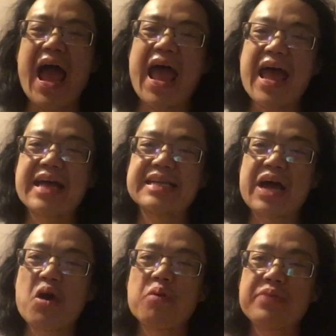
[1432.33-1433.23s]
And I
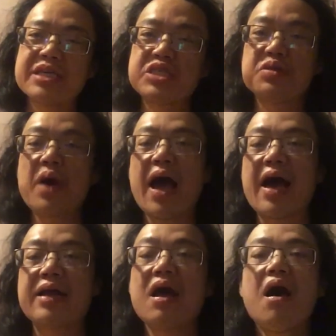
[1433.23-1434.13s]
hope that you
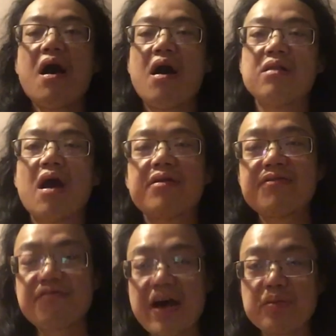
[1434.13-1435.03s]
had a lot
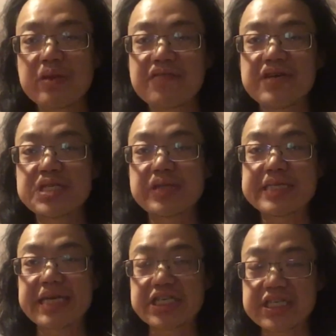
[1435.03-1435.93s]
of fun with the
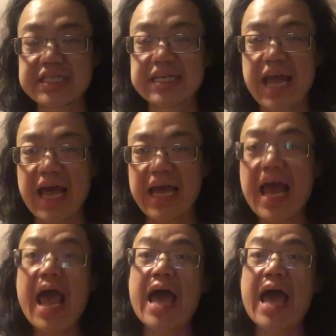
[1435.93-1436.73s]
visualization today,